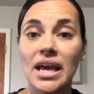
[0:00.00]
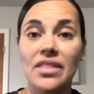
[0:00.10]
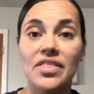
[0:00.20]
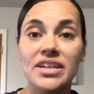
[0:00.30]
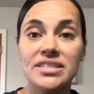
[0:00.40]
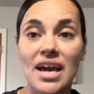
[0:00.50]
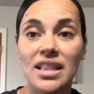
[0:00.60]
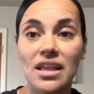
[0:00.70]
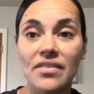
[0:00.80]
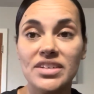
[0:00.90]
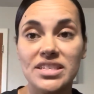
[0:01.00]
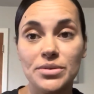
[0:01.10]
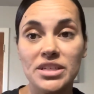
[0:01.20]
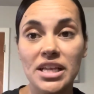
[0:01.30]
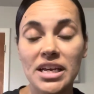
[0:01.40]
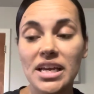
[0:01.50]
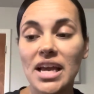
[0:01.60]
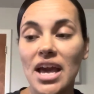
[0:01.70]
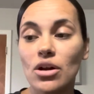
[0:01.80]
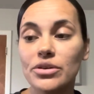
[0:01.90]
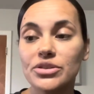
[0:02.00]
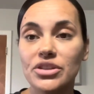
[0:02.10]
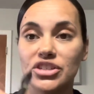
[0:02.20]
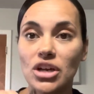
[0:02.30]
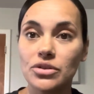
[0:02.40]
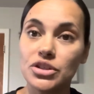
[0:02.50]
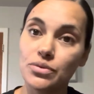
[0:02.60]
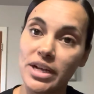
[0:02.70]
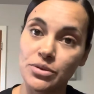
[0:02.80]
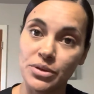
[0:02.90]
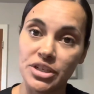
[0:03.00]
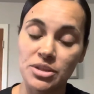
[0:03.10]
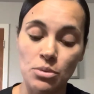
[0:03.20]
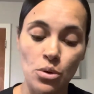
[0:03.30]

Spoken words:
This I loved because it was clicky, and also the gel just writes really smooth.